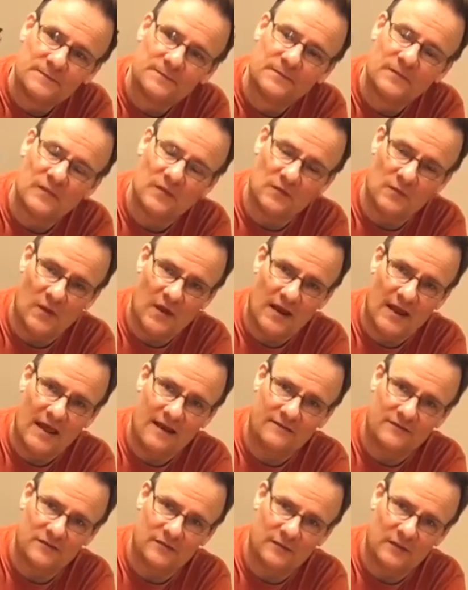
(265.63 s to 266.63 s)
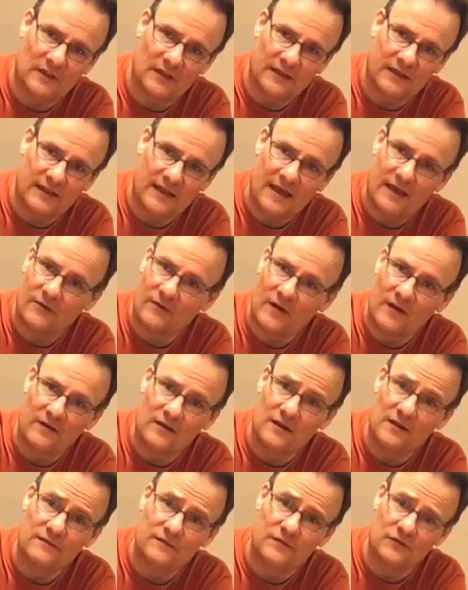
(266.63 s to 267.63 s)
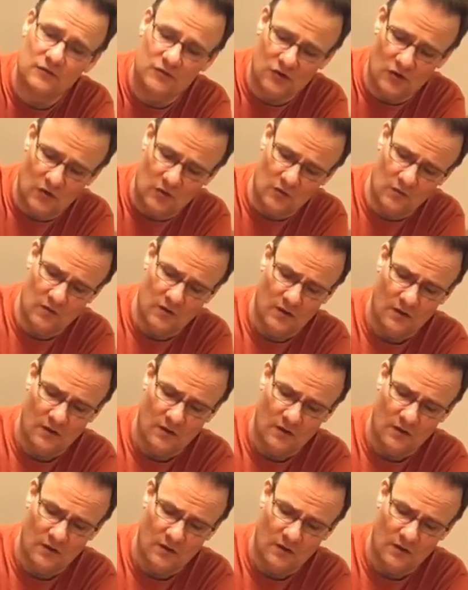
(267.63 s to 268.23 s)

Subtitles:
You might have something like that around, and if you don't,